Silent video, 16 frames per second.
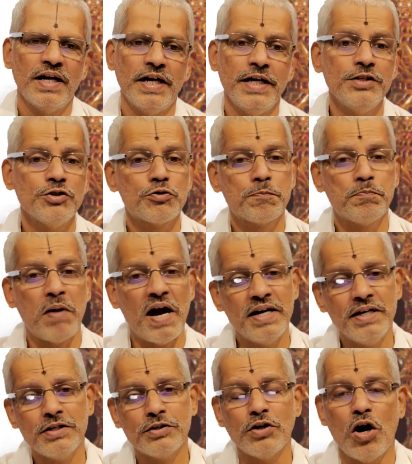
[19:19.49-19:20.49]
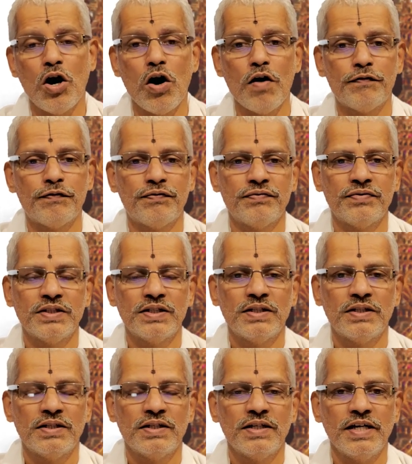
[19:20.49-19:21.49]
In spite of
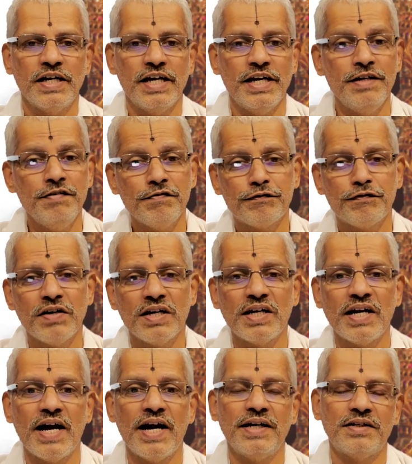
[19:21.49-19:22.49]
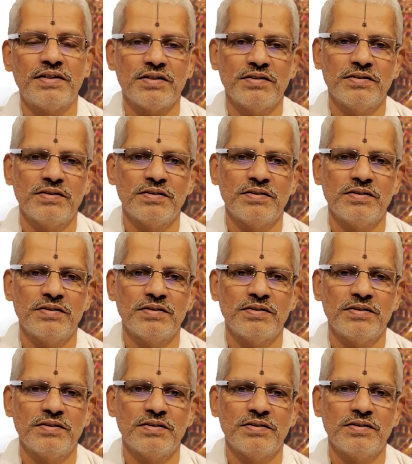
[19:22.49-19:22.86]
infinite